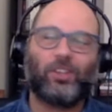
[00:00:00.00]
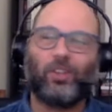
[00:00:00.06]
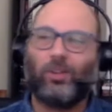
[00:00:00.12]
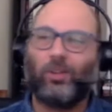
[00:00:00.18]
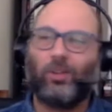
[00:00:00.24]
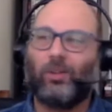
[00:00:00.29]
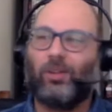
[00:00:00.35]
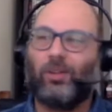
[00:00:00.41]

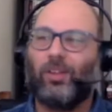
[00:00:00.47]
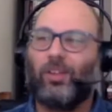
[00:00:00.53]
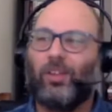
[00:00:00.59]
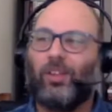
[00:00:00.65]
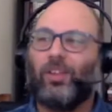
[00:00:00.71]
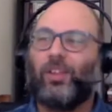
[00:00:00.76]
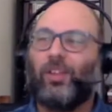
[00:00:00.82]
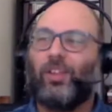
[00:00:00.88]
know.
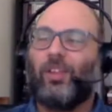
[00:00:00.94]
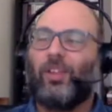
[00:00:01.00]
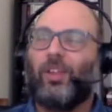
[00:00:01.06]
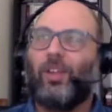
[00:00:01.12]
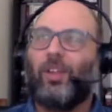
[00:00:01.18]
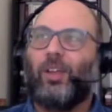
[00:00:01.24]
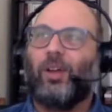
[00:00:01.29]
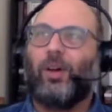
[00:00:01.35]

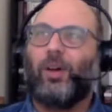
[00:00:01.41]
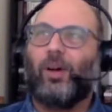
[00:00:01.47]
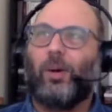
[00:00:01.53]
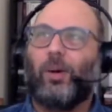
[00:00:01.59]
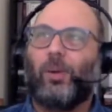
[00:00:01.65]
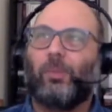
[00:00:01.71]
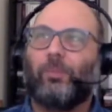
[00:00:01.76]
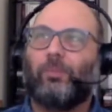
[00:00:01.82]

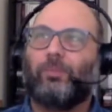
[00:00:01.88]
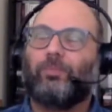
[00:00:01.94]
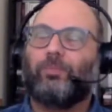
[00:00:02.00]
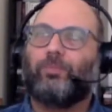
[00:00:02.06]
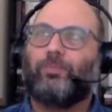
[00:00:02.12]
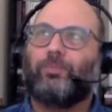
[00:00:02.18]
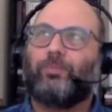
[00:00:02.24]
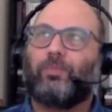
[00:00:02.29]
Um,
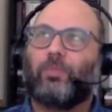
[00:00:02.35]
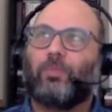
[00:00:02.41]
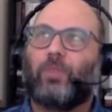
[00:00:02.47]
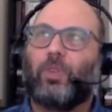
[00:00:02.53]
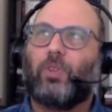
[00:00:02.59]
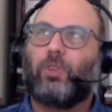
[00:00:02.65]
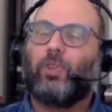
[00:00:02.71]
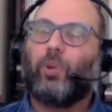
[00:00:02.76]

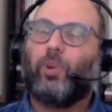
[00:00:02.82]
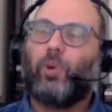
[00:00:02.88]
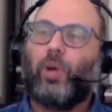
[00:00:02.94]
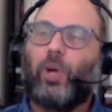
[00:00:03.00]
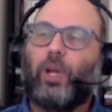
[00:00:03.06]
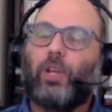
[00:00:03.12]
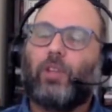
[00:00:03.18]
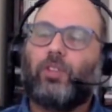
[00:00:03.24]
so
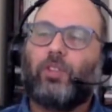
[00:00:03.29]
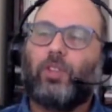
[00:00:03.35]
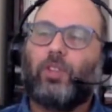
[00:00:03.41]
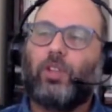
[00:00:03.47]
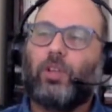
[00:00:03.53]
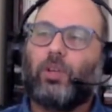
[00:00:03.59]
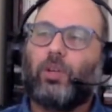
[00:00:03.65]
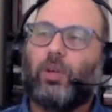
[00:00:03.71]
I guess
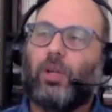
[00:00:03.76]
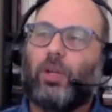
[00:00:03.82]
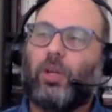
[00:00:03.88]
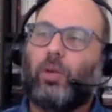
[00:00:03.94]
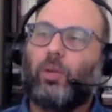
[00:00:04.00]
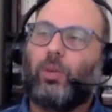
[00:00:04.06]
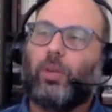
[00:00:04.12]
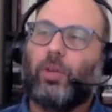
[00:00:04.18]
here it
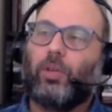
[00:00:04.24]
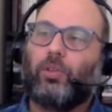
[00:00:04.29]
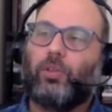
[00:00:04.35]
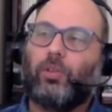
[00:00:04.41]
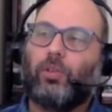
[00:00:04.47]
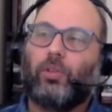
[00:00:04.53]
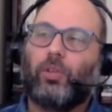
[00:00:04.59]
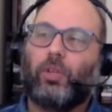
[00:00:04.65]
would be
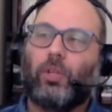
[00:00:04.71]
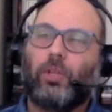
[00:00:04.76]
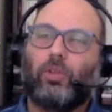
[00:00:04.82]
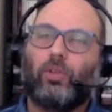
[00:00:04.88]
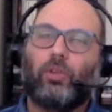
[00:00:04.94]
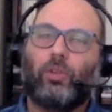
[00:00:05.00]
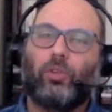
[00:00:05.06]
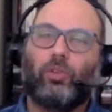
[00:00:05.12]
interesting
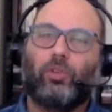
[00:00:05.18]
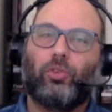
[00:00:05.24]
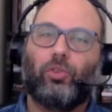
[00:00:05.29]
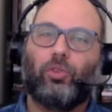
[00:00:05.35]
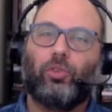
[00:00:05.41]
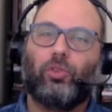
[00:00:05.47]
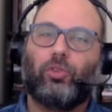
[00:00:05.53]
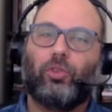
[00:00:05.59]
to
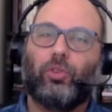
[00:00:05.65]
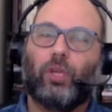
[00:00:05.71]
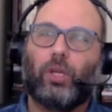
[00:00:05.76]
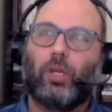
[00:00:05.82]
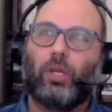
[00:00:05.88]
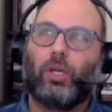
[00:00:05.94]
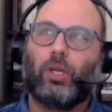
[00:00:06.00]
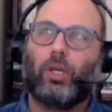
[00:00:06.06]
introduce
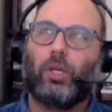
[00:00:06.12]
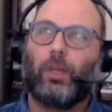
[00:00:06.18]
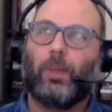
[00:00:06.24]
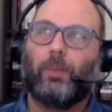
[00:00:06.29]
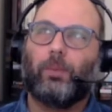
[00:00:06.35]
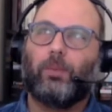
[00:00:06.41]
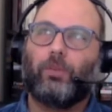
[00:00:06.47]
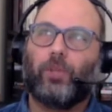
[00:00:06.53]

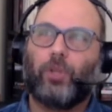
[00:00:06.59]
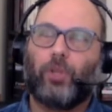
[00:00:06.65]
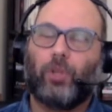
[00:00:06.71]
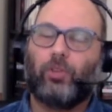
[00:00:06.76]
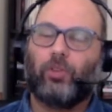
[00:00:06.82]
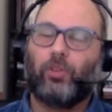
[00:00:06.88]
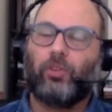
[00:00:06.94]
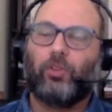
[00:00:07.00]

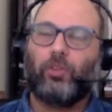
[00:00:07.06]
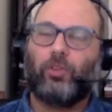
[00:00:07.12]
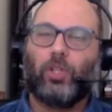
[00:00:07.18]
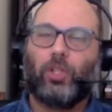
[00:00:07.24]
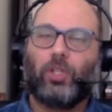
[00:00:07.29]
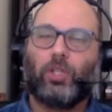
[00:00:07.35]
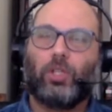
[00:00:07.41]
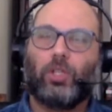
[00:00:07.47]
Fanon's
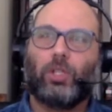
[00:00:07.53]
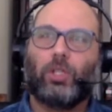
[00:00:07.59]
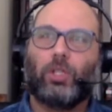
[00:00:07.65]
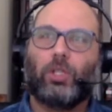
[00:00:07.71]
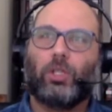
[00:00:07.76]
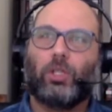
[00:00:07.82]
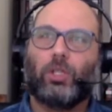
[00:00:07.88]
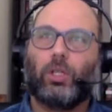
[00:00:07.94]

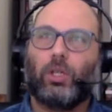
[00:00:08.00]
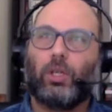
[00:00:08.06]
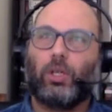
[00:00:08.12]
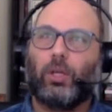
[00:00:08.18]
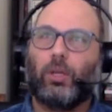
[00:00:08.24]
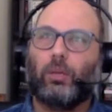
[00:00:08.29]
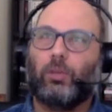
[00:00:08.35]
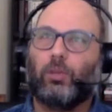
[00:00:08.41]
distinction
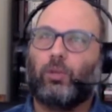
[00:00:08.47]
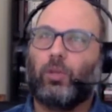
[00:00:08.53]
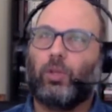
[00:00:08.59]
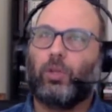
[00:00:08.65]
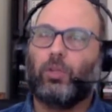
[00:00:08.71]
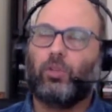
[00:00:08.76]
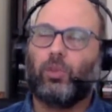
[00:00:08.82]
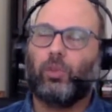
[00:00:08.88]

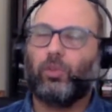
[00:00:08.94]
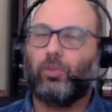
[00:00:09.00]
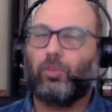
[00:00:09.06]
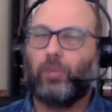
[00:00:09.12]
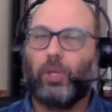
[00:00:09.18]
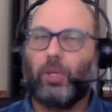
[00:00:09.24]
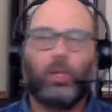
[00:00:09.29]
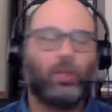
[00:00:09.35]
between the zone of
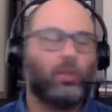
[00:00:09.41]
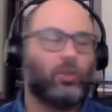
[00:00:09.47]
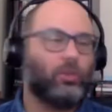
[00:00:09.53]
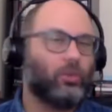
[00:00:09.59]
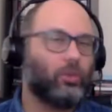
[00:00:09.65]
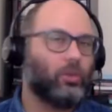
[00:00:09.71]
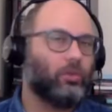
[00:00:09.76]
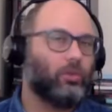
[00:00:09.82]
being and the
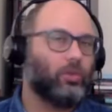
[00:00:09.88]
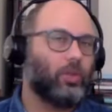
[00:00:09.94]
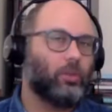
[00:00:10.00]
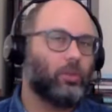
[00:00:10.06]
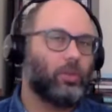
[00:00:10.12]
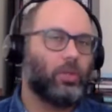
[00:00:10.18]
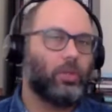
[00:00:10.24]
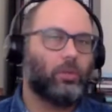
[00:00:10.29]
zone of
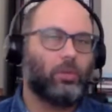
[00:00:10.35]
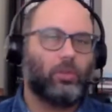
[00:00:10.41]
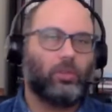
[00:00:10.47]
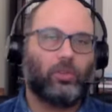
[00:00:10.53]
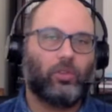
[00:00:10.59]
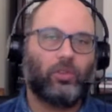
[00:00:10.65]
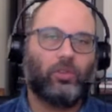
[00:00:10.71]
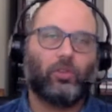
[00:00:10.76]
non-being,
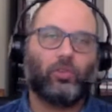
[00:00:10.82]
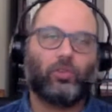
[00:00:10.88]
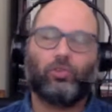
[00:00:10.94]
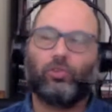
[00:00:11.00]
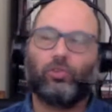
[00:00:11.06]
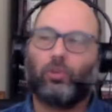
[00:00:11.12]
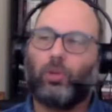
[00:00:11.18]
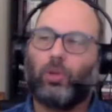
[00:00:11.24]
because it's a
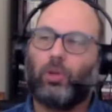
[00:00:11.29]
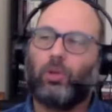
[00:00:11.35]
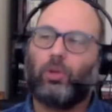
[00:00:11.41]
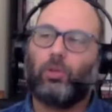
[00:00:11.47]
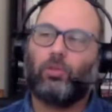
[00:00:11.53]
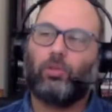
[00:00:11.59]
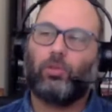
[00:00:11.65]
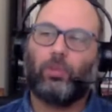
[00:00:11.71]
crucial
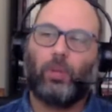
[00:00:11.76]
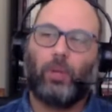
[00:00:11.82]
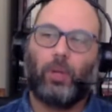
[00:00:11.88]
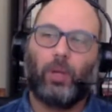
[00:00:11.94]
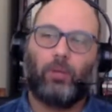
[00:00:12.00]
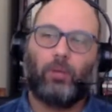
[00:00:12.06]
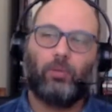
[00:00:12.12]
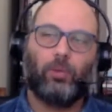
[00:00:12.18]
one for
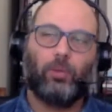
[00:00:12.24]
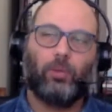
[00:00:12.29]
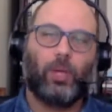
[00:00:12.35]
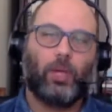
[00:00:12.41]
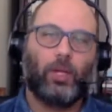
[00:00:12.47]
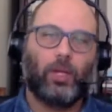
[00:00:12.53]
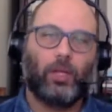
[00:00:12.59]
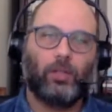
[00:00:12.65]

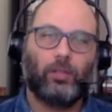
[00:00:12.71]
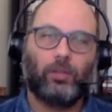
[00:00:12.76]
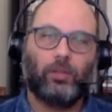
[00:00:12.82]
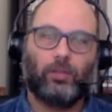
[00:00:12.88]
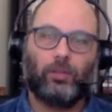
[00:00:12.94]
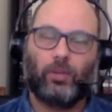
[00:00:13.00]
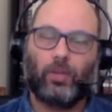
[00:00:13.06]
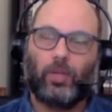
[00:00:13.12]
my
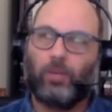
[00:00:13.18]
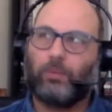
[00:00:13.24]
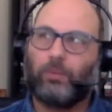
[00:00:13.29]
analysis, right?